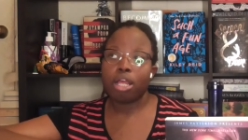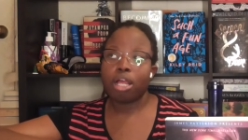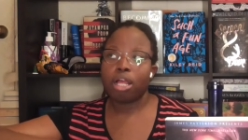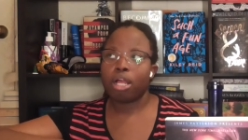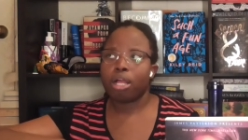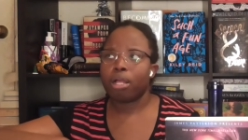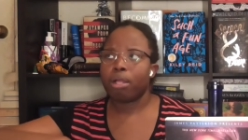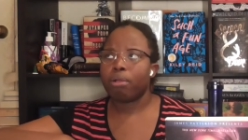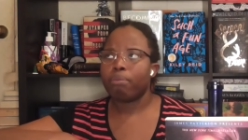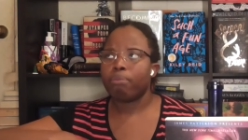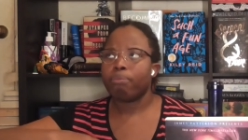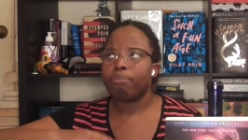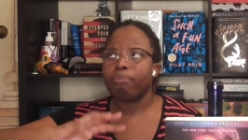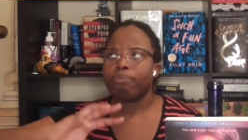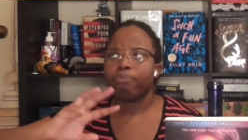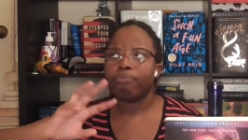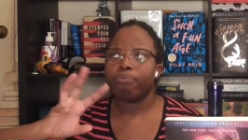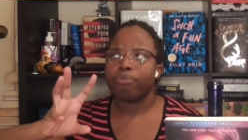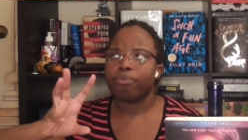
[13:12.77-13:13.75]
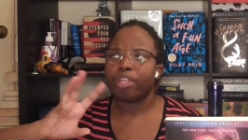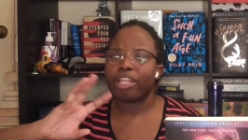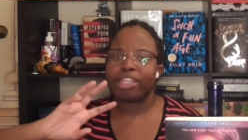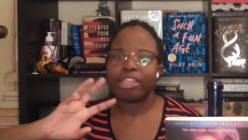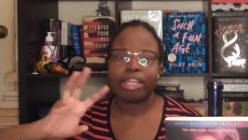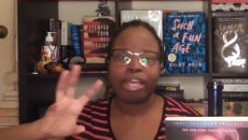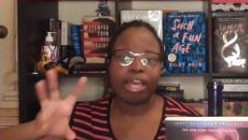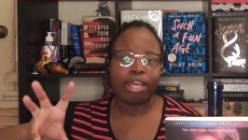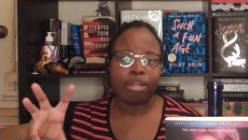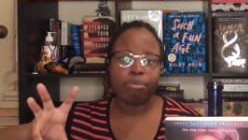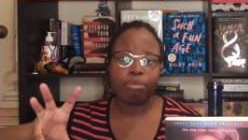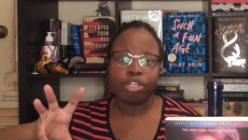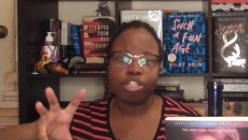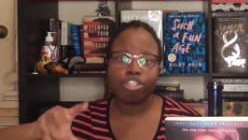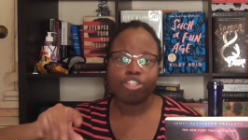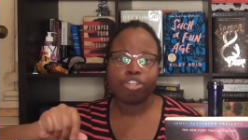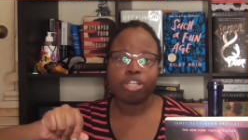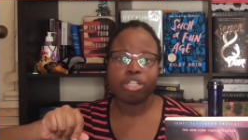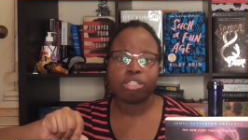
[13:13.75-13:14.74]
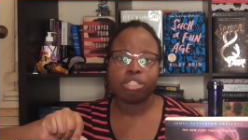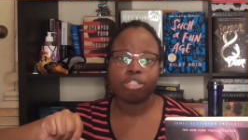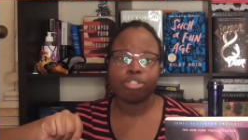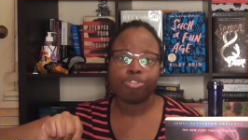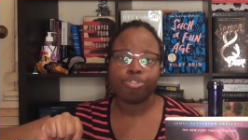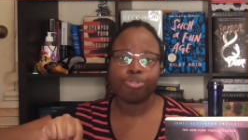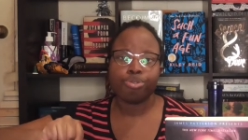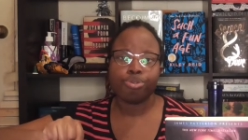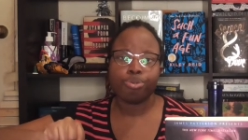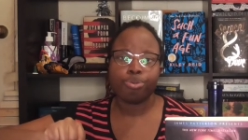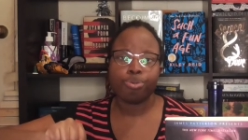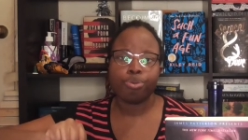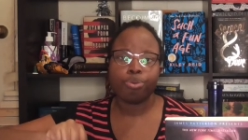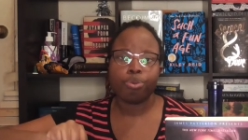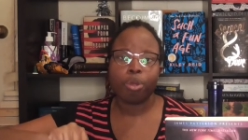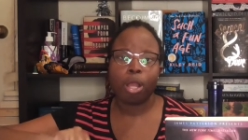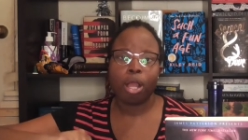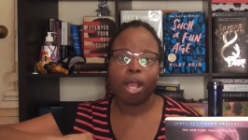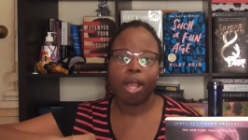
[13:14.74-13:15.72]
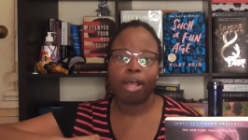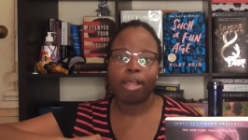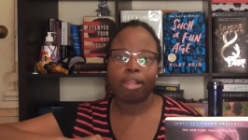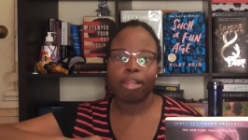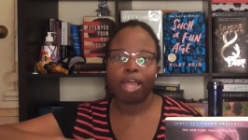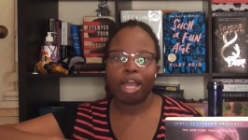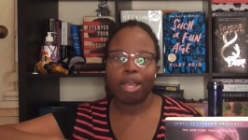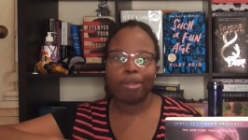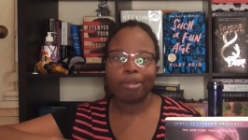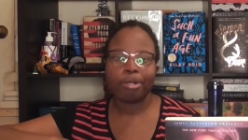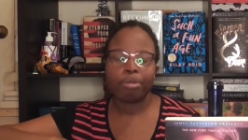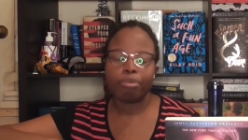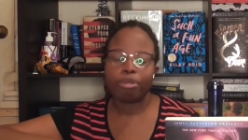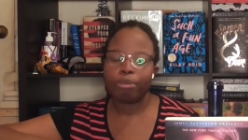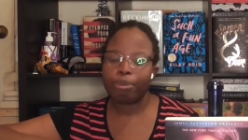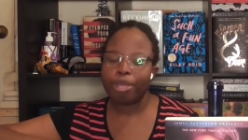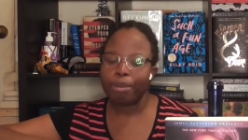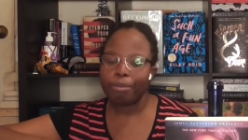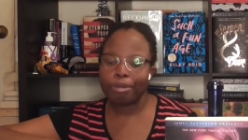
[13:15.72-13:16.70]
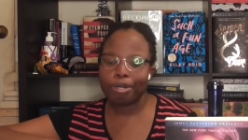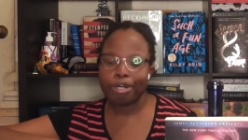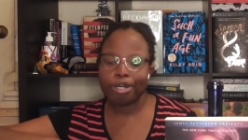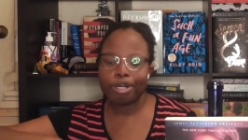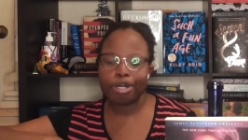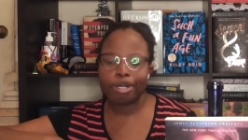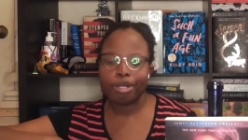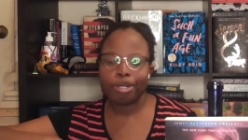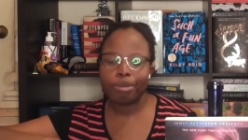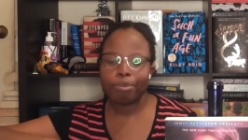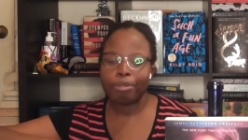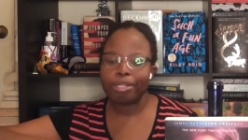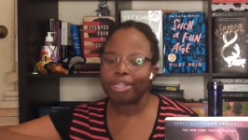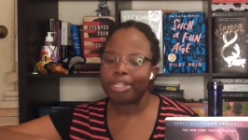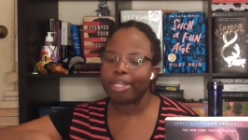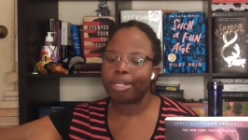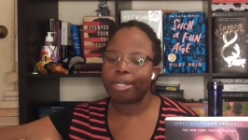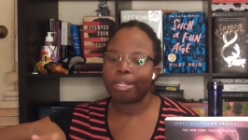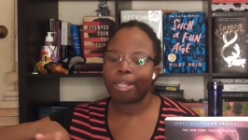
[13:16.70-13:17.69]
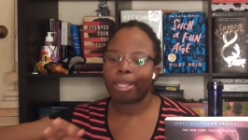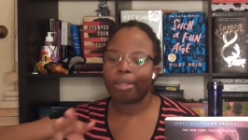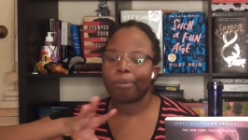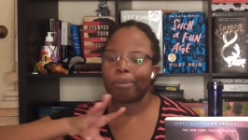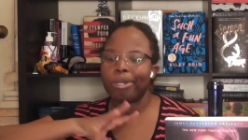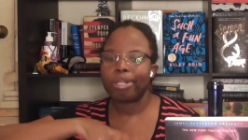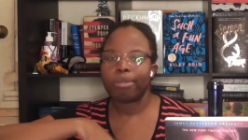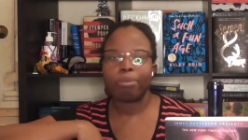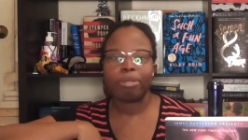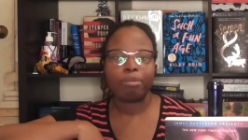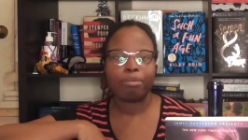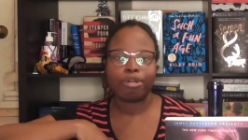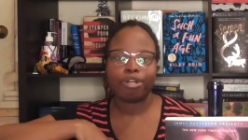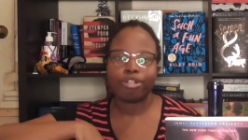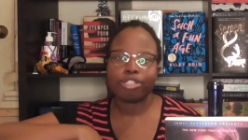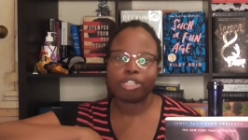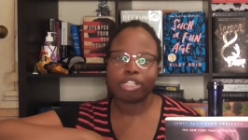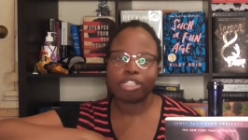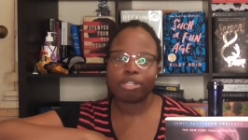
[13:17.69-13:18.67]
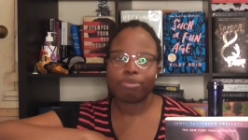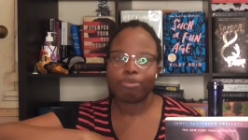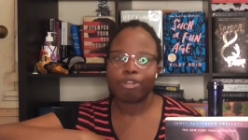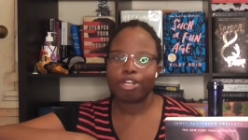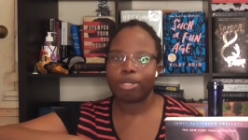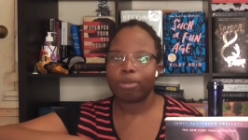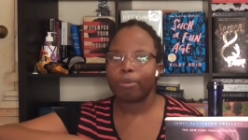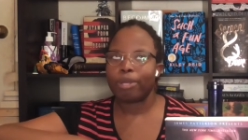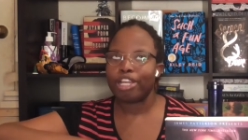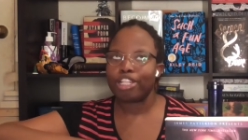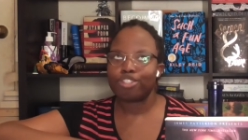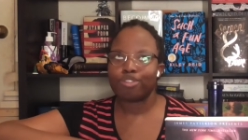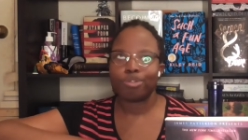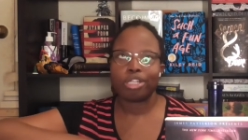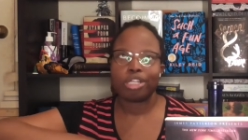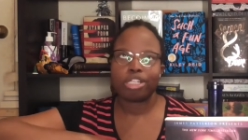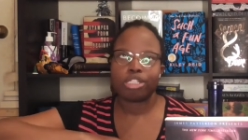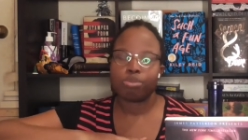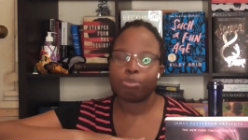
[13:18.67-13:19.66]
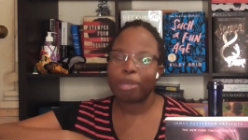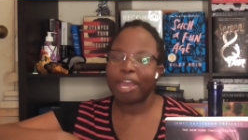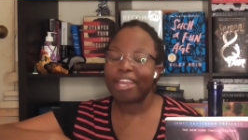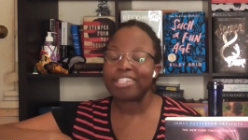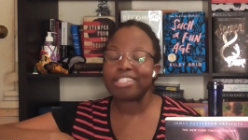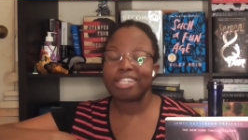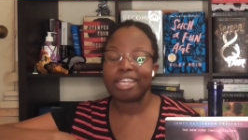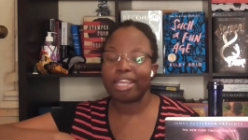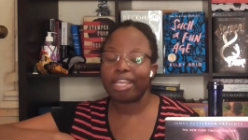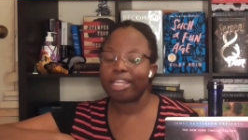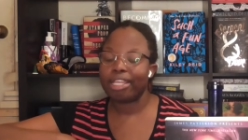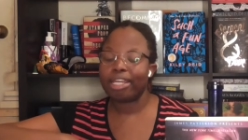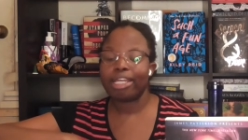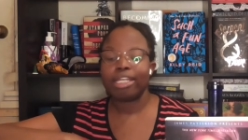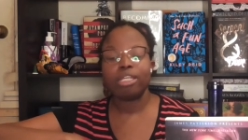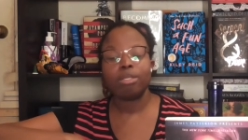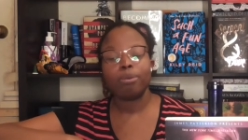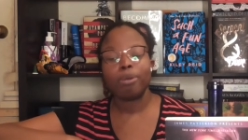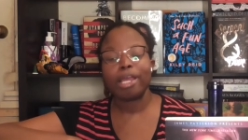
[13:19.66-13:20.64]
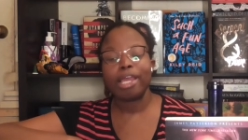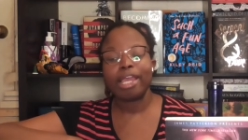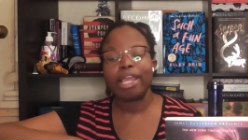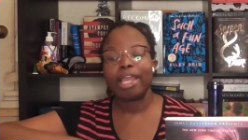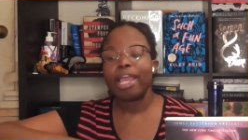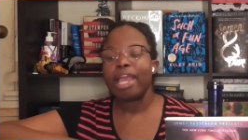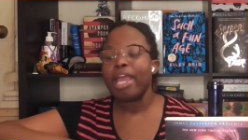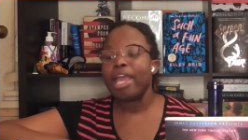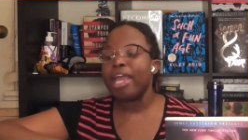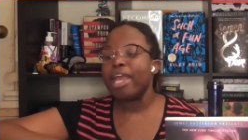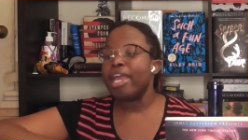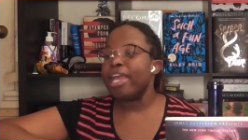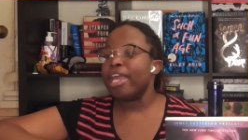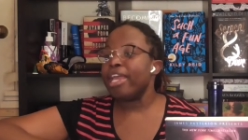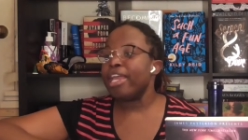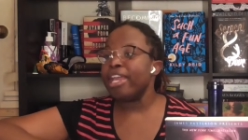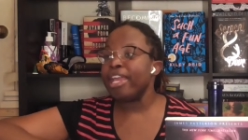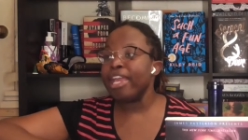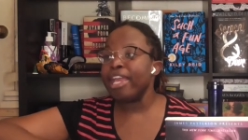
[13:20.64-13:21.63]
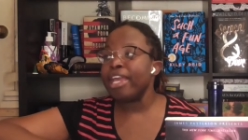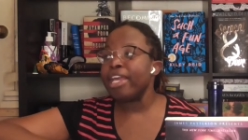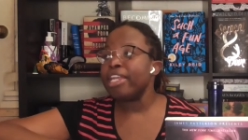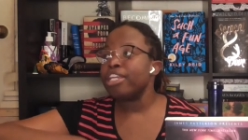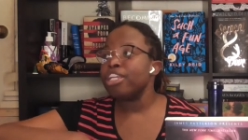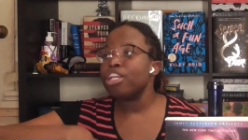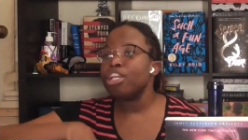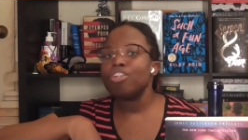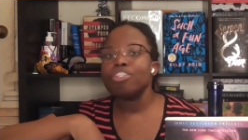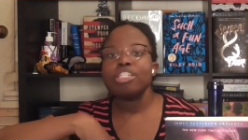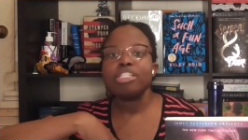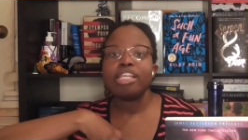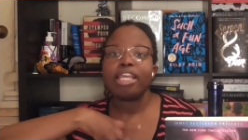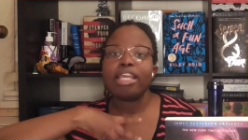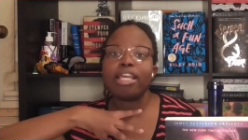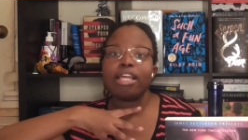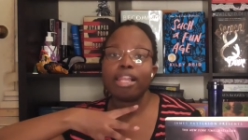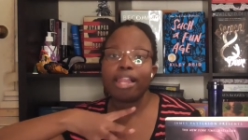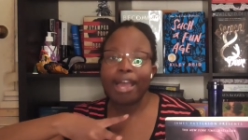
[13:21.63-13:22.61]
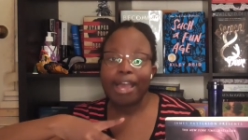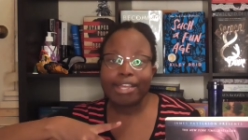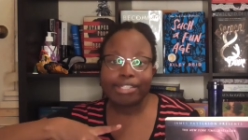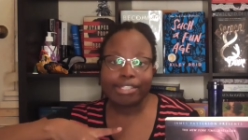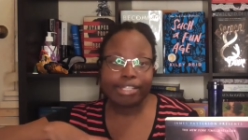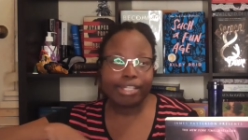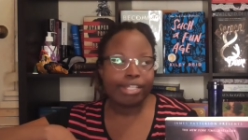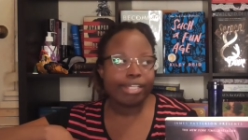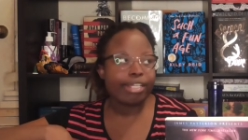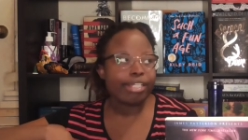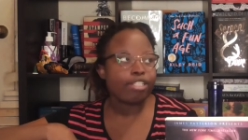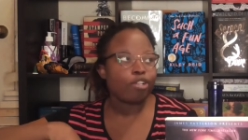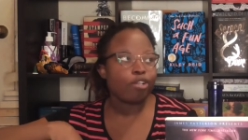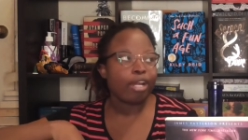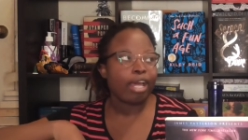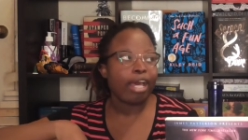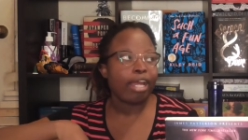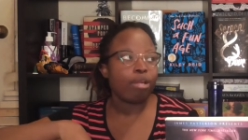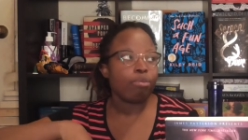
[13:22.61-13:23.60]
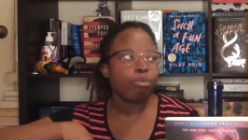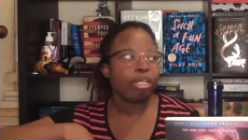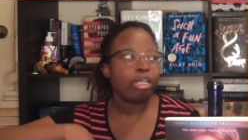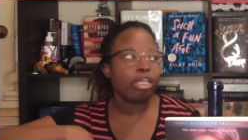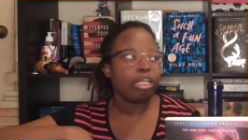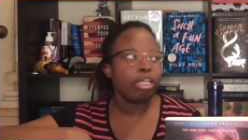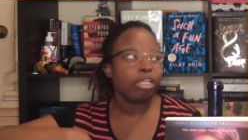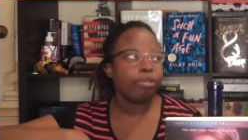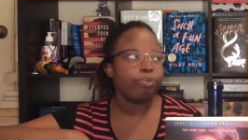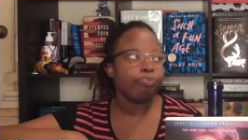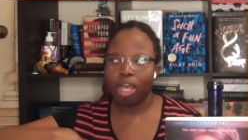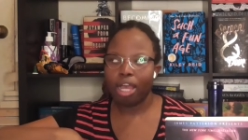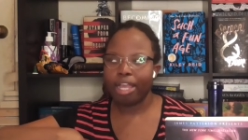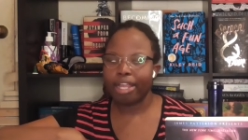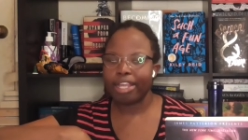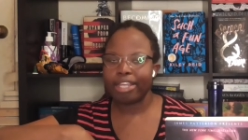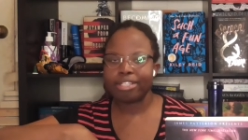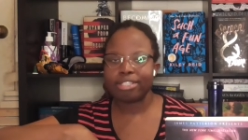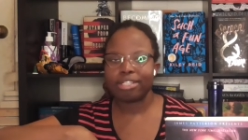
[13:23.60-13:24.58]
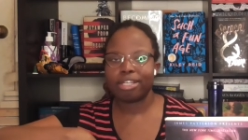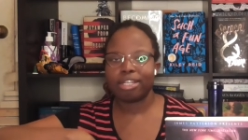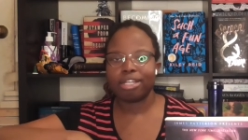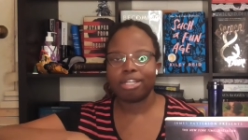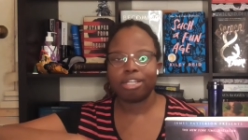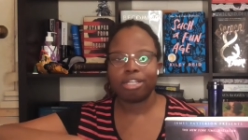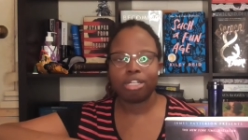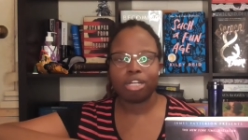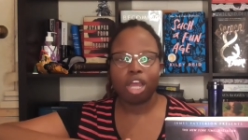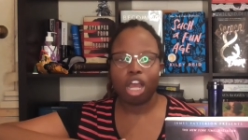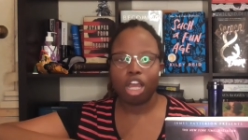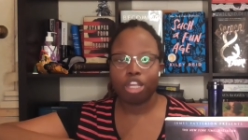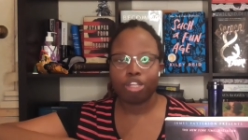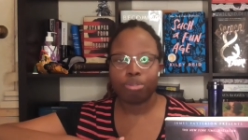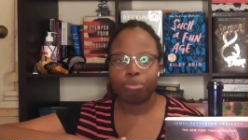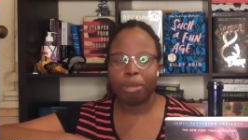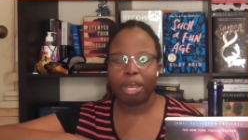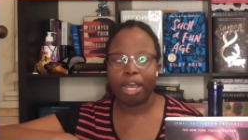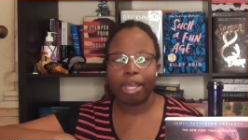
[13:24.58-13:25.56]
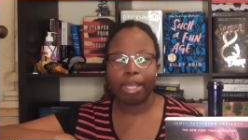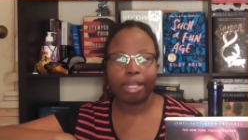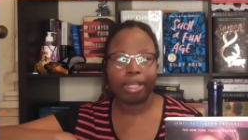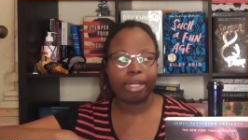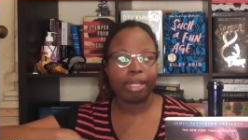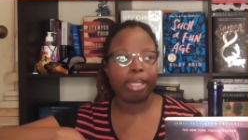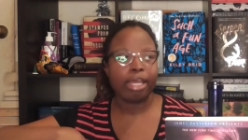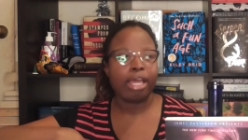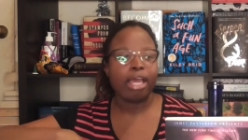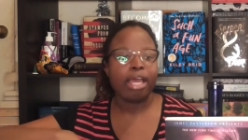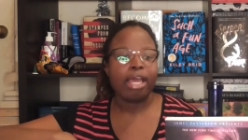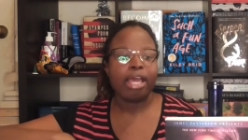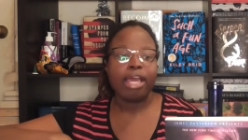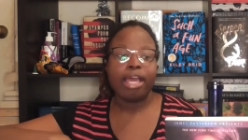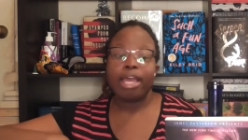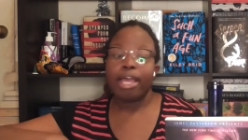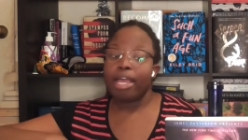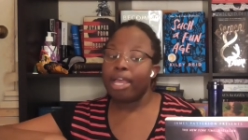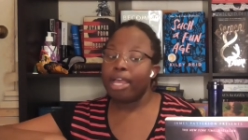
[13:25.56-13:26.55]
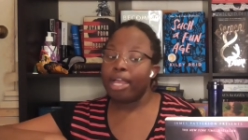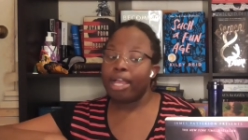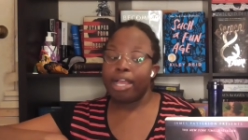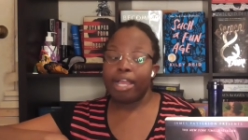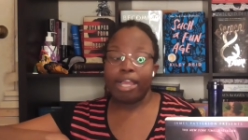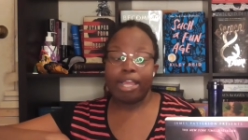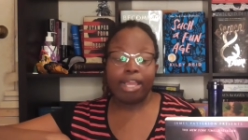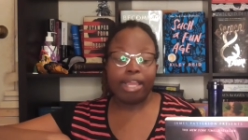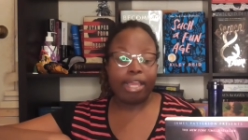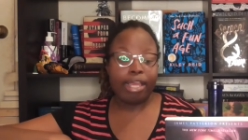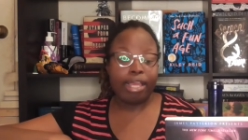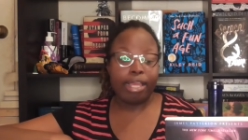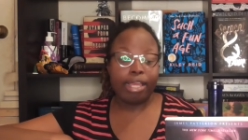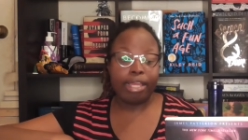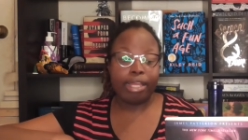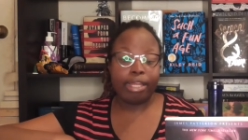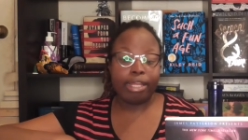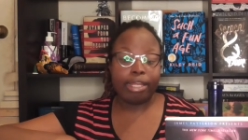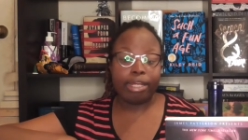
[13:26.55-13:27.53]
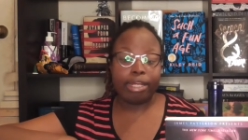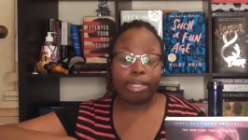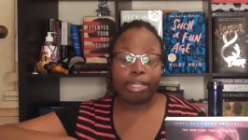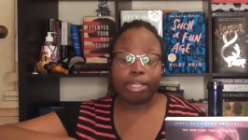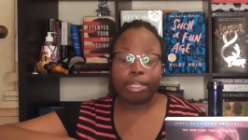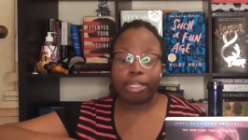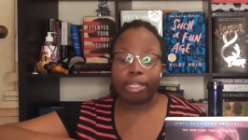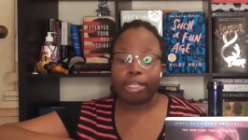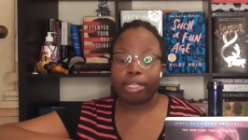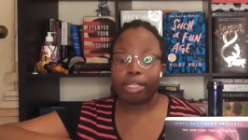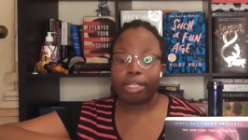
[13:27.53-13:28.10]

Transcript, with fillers: um, like the headmistress to allow her to be a paper girl, but then like one of the paper girls ends up running away, so then it's back to eight anyway. And you know, she's taking classes on how to be, I guess, a good concubine. And